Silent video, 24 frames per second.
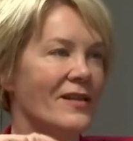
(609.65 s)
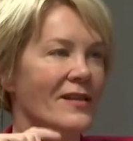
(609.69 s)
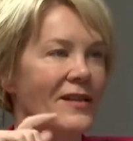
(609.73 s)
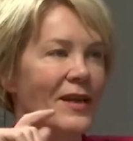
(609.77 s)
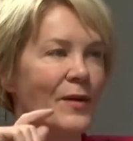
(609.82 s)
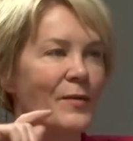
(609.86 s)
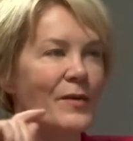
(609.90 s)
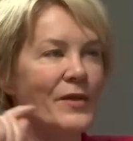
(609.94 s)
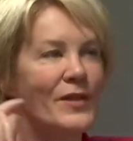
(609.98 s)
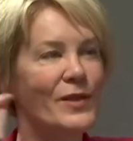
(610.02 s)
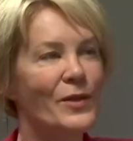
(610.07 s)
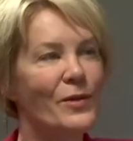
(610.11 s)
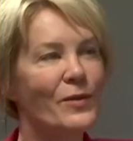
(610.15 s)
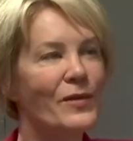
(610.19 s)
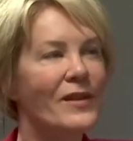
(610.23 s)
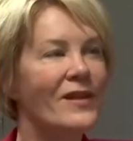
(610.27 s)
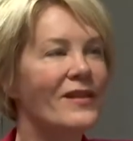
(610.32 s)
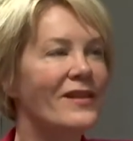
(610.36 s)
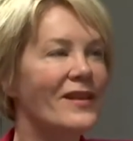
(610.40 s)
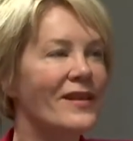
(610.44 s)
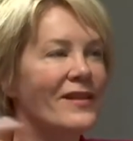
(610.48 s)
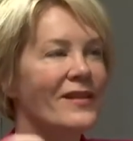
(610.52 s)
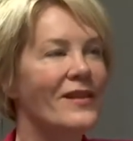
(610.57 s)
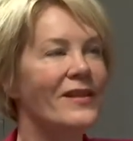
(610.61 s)
That was the only
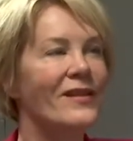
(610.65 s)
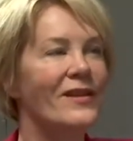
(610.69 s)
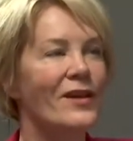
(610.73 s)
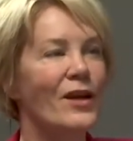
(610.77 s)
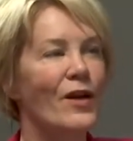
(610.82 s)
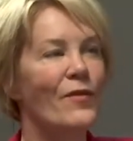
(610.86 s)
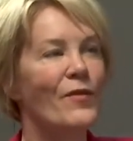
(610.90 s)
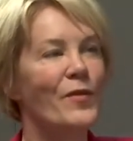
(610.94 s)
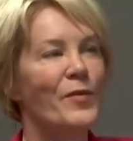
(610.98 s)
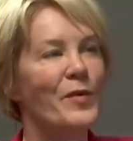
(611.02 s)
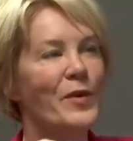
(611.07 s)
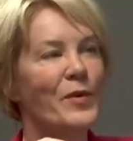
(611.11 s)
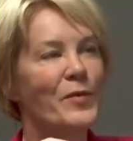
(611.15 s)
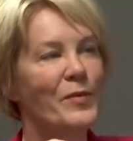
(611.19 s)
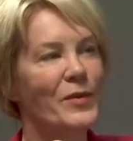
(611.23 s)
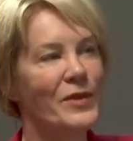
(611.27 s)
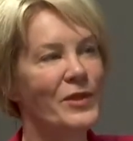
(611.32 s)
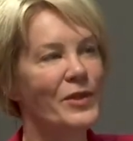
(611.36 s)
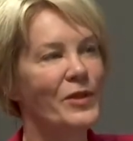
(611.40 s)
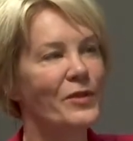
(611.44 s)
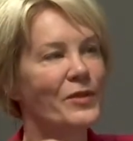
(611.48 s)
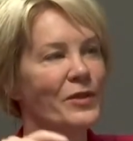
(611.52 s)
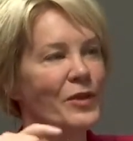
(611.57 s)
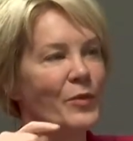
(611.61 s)
thing that the government
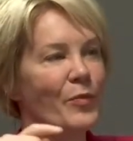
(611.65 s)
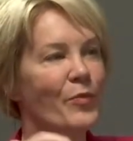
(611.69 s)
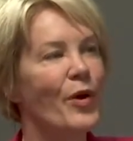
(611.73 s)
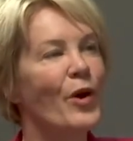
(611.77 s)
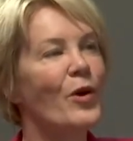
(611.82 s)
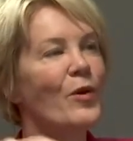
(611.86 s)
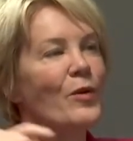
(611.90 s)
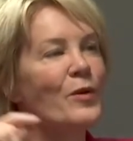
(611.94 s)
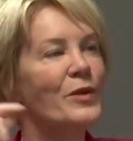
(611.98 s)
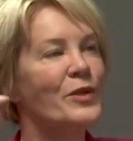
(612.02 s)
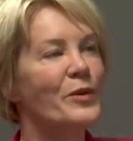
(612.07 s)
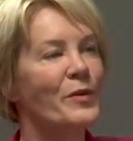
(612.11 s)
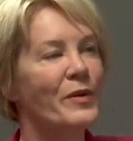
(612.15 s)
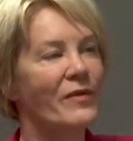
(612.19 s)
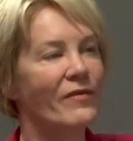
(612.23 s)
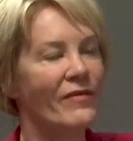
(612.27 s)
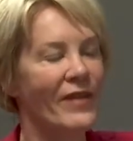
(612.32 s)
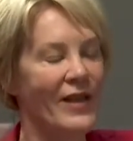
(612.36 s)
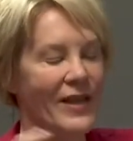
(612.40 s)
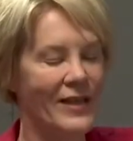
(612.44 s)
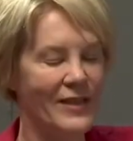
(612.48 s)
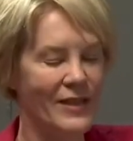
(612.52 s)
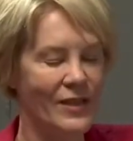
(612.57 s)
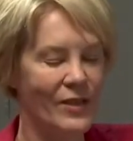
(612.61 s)
would do, to borrow to
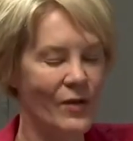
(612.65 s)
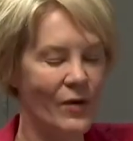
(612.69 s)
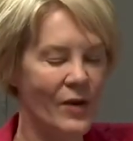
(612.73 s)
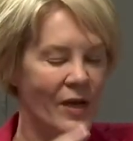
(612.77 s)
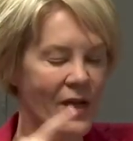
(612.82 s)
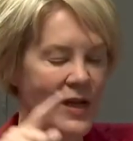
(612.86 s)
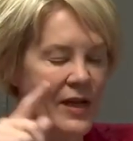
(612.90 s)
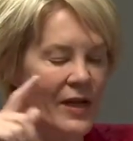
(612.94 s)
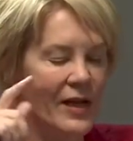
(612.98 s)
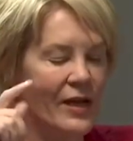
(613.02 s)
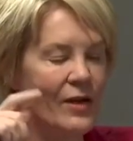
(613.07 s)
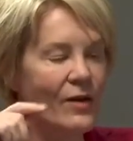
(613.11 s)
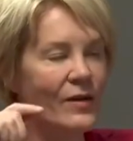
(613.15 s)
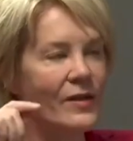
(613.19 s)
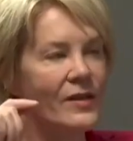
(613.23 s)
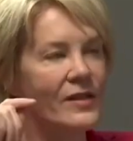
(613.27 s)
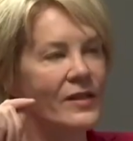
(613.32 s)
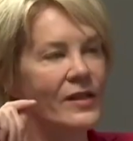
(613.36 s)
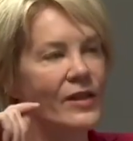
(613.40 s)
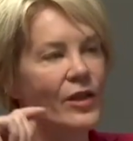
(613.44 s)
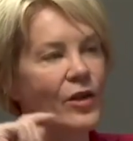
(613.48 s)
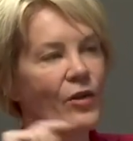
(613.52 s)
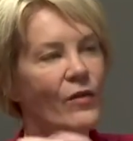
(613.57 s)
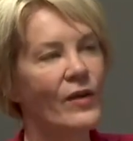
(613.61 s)
invest. So here it's
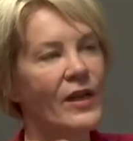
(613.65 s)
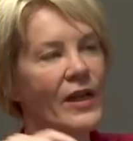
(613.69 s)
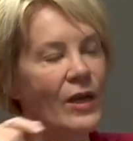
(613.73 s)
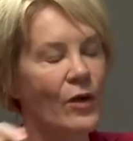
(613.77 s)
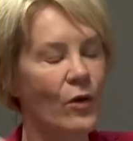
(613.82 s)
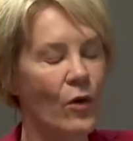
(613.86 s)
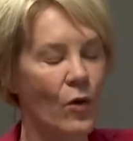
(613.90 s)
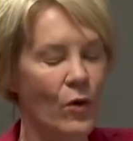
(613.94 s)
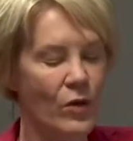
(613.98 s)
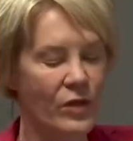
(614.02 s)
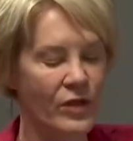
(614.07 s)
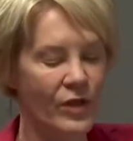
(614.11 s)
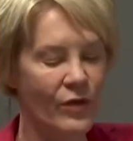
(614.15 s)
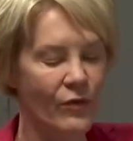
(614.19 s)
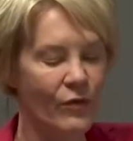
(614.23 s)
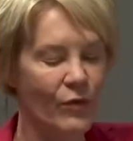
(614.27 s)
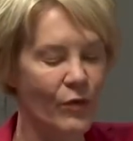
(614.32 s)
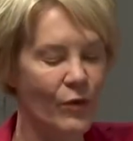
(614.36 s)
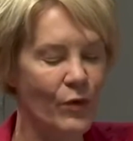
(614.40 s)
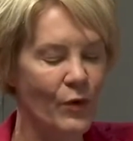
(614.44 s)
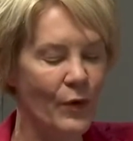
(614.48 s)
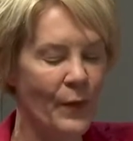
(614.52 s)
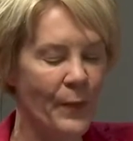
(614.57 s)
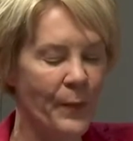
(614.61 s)
the green golden
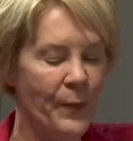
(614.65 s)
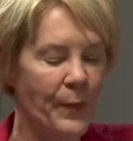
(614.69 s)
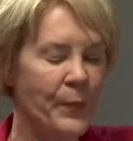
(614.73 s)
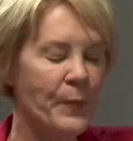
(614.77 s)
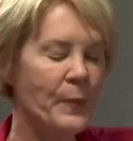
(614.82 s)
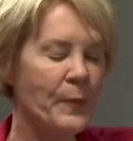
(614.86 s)
rule.